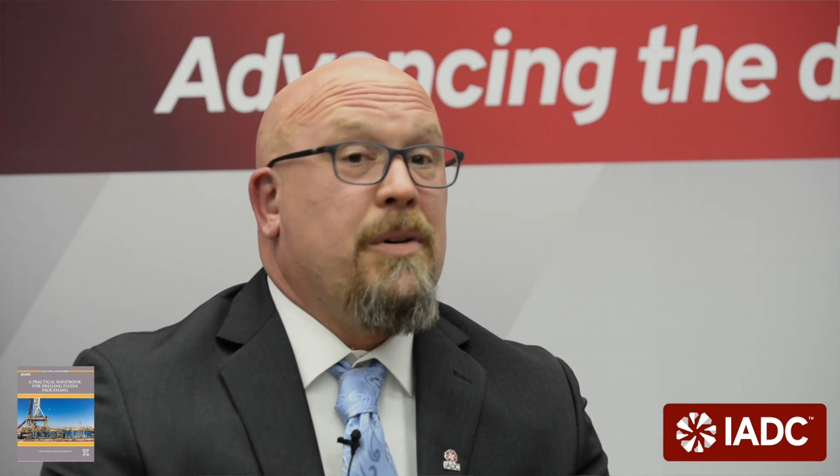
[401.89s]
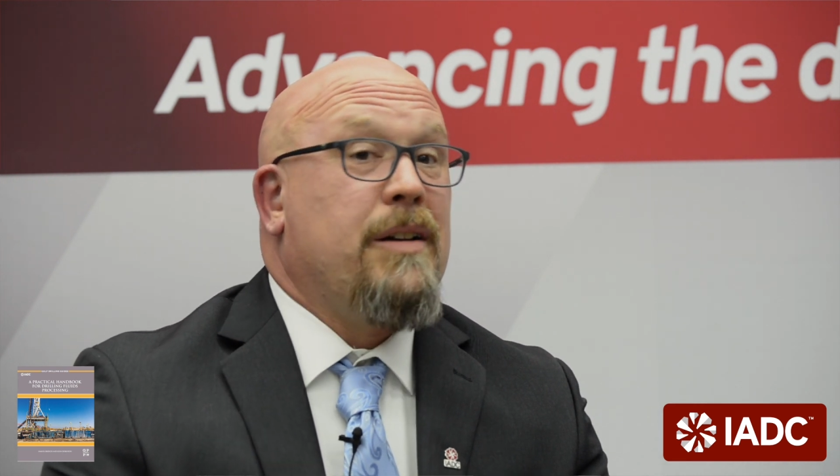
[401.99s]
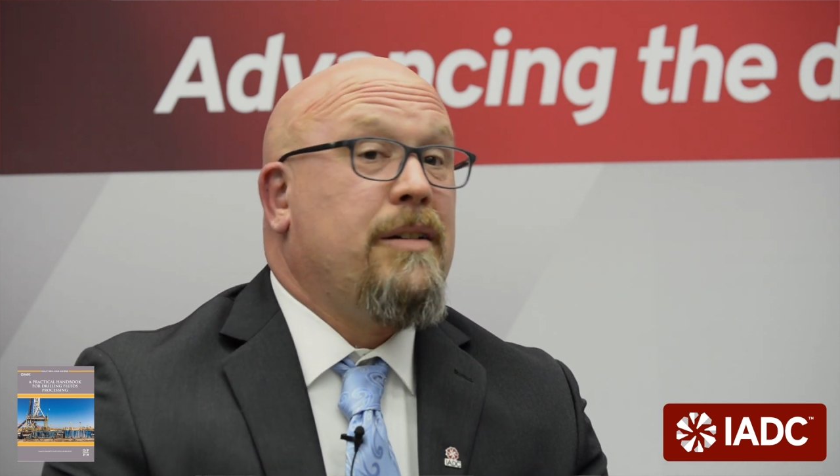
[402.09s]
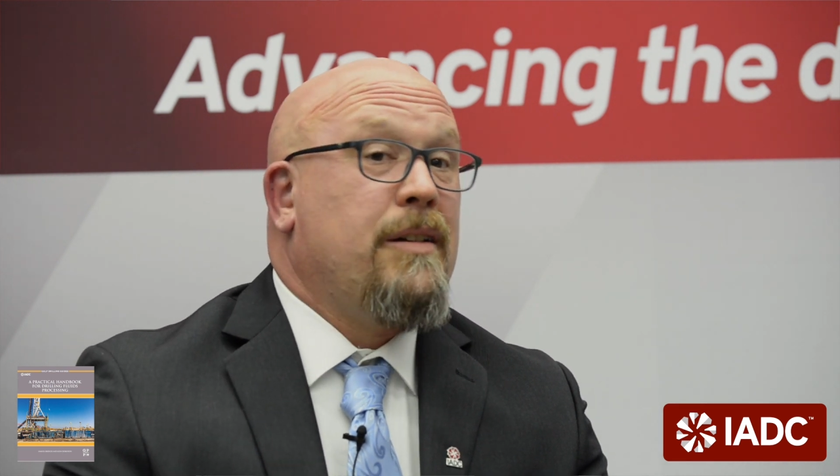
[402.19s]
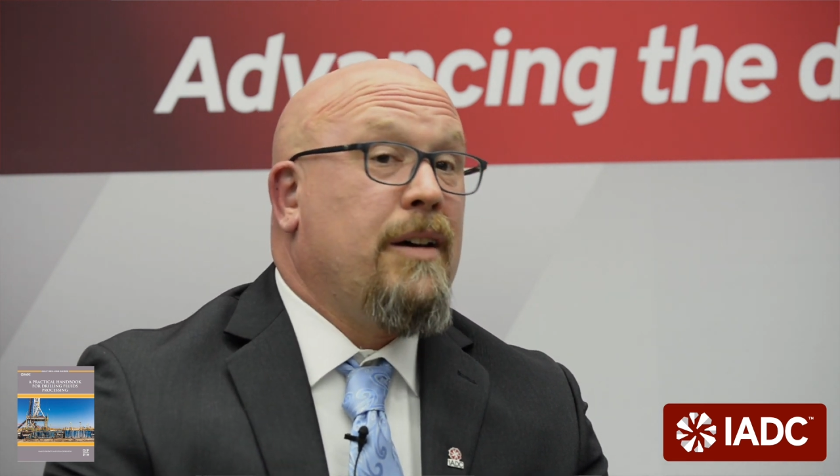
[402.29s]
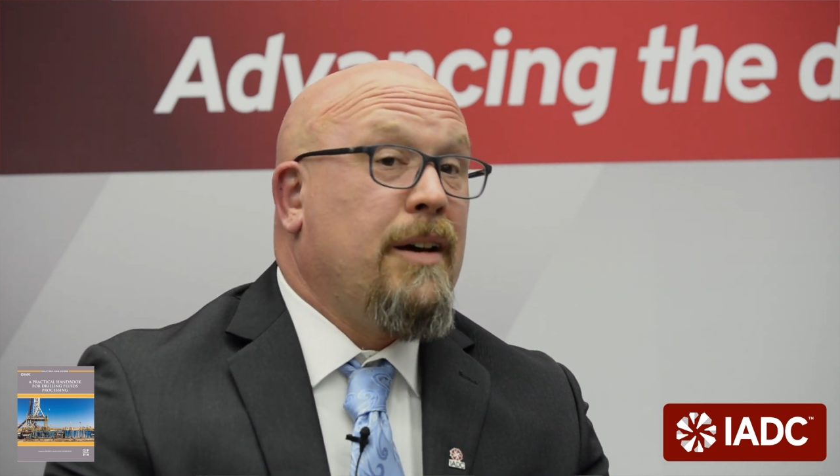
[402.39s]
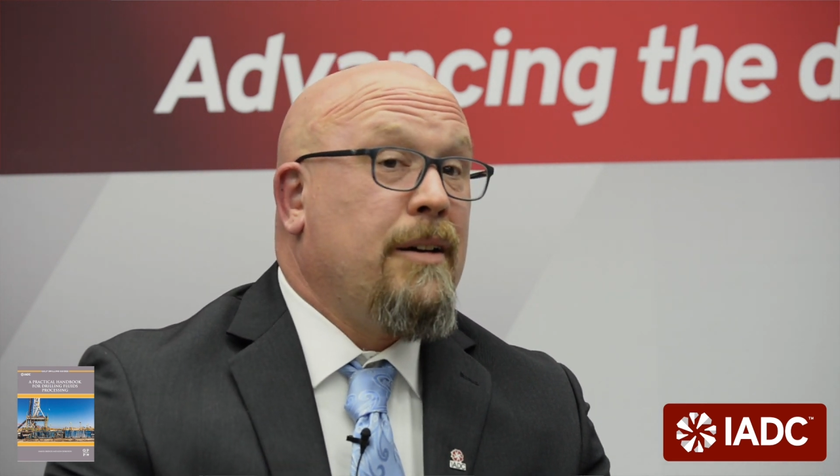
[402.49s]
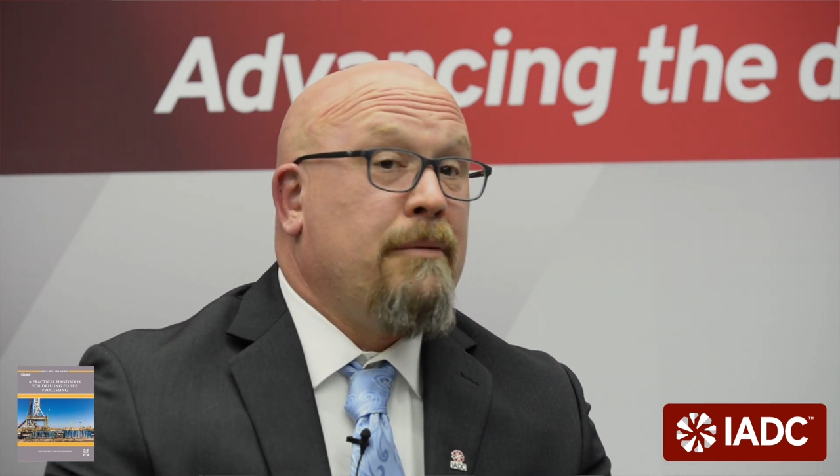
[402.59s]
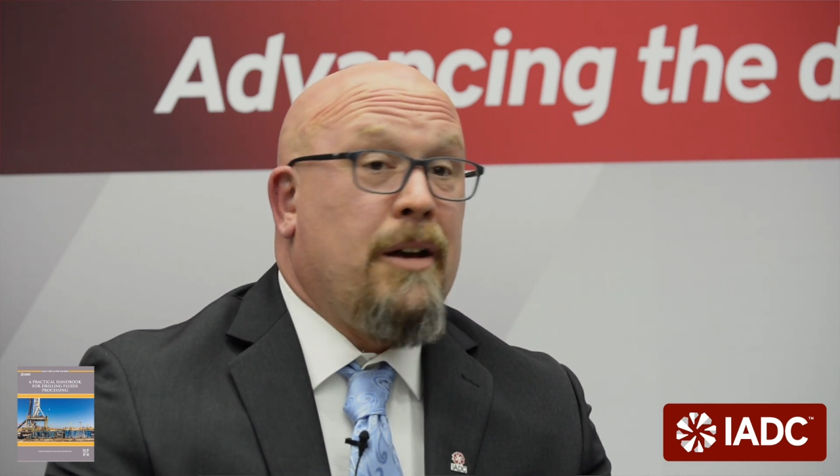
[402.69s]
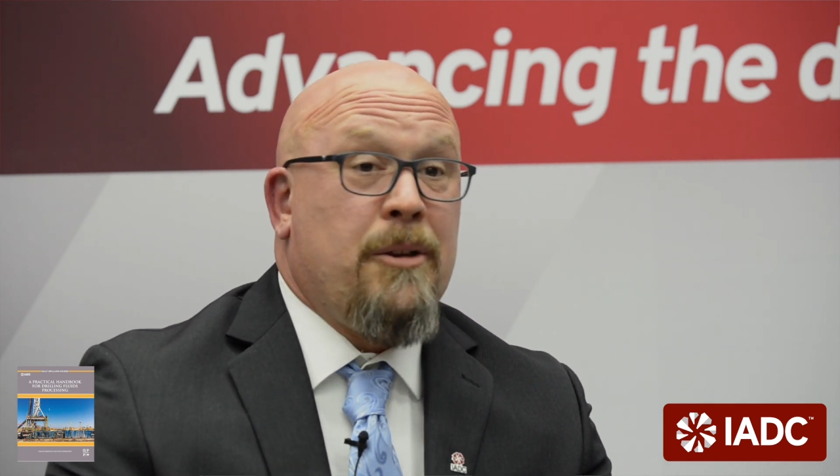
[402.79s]
but
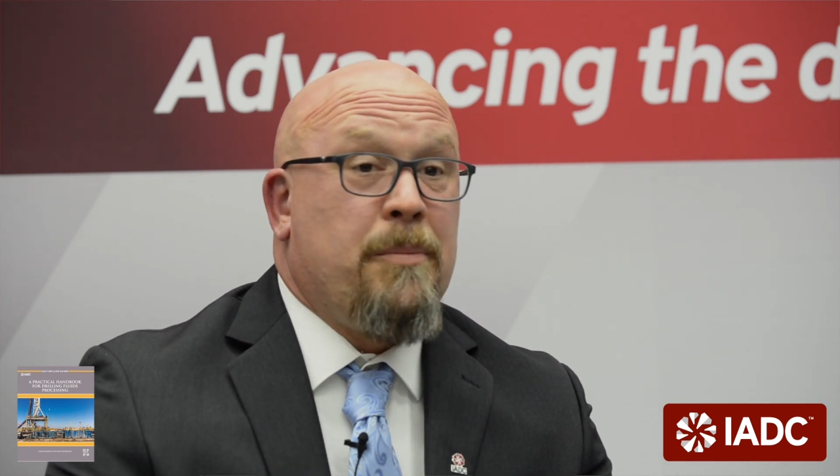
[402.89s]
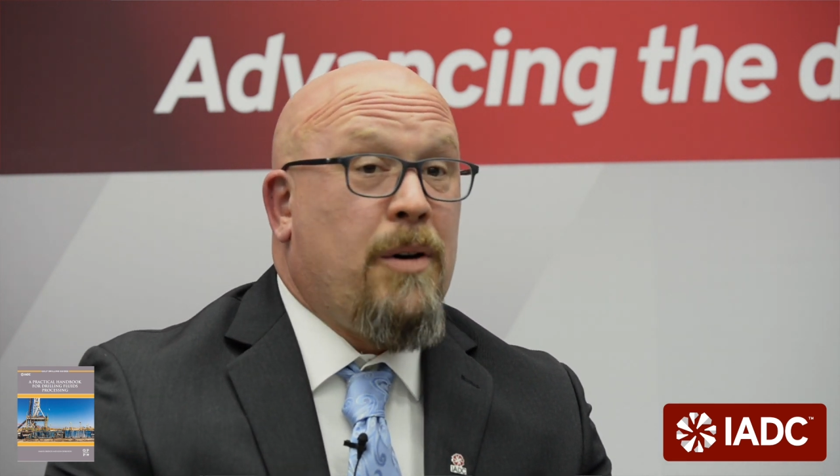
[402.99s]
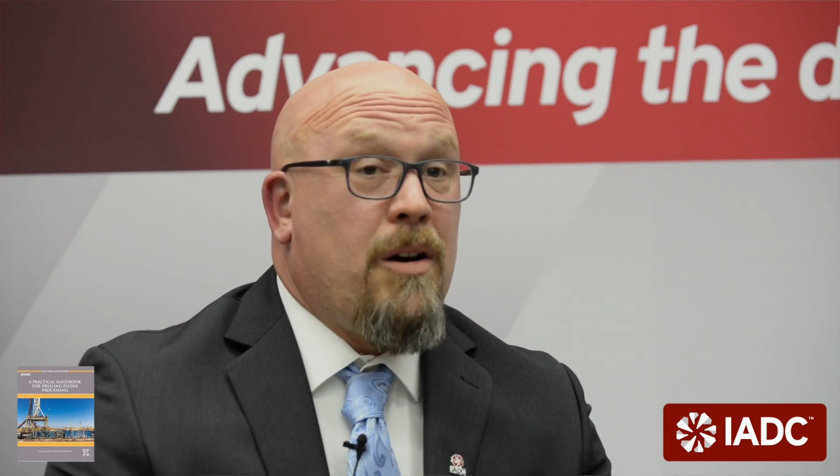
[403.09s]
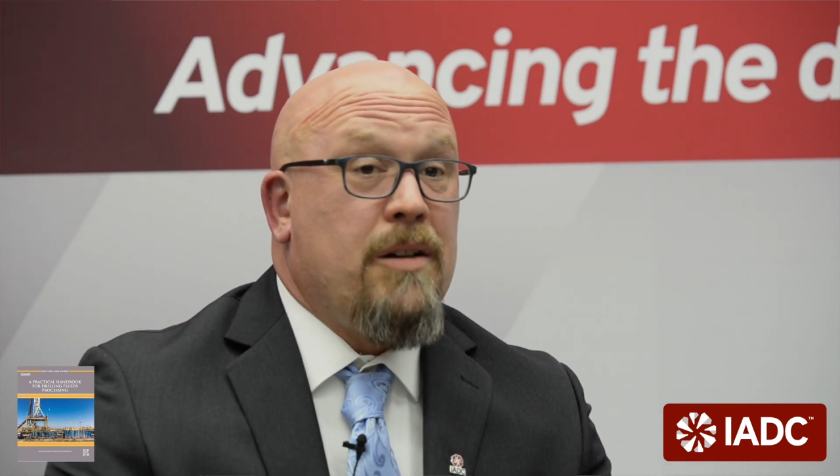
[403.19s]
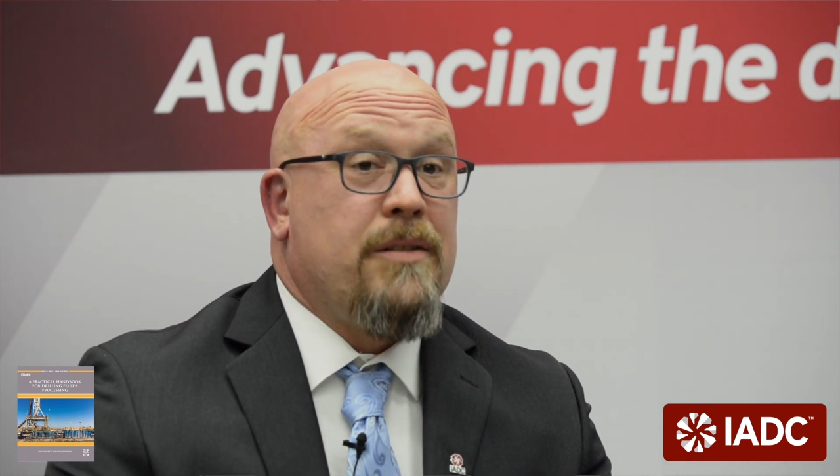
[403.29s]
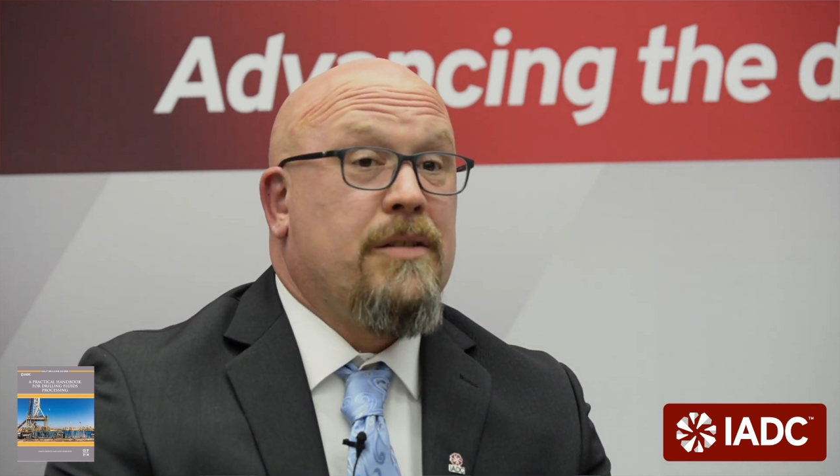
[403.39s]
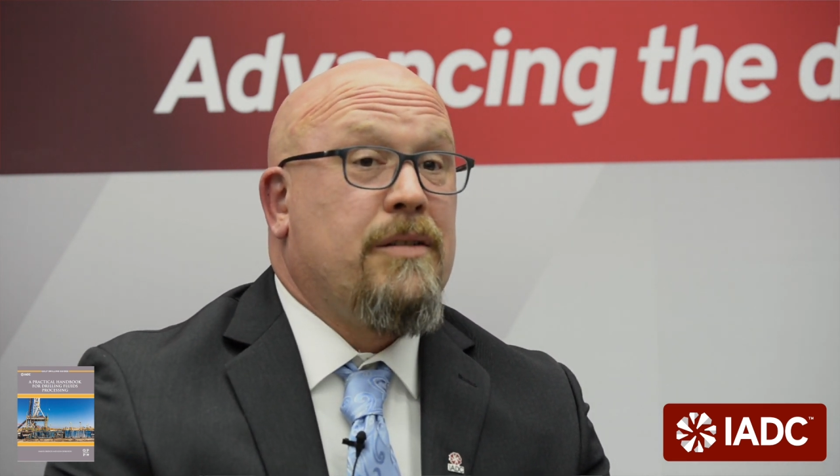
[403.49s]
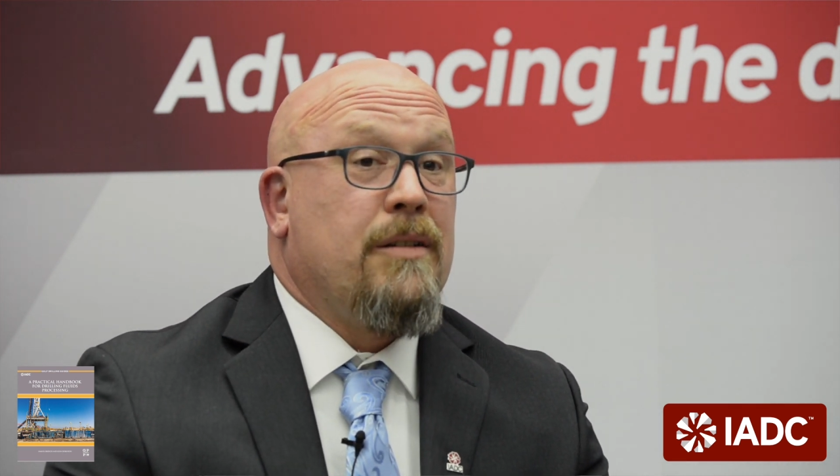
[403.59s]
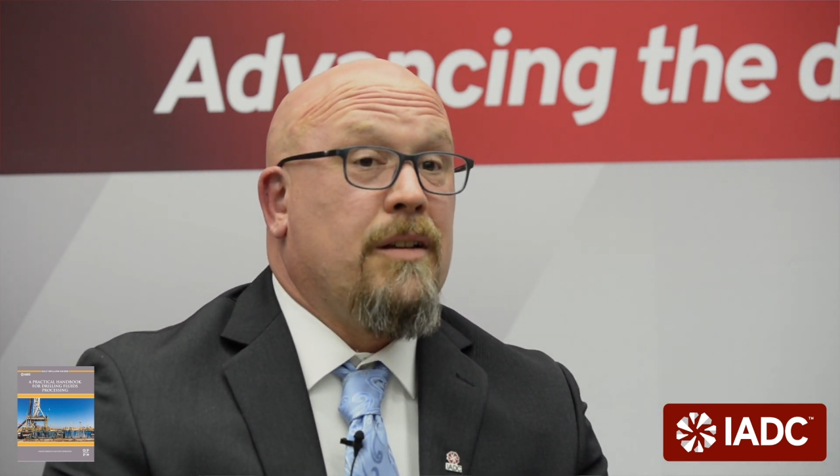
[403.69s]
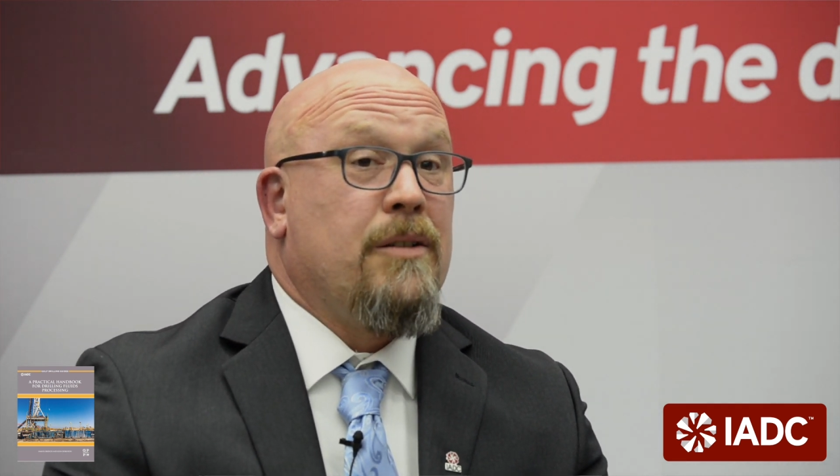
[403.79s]
other parts,